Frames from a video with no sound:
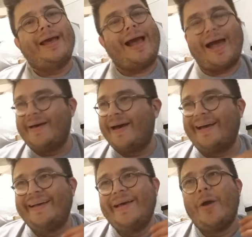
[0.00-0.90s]

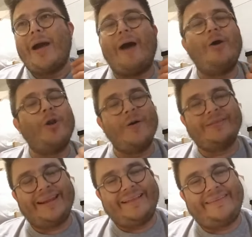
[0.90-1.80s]
how long
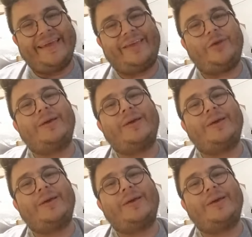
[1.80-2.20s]
did it take you?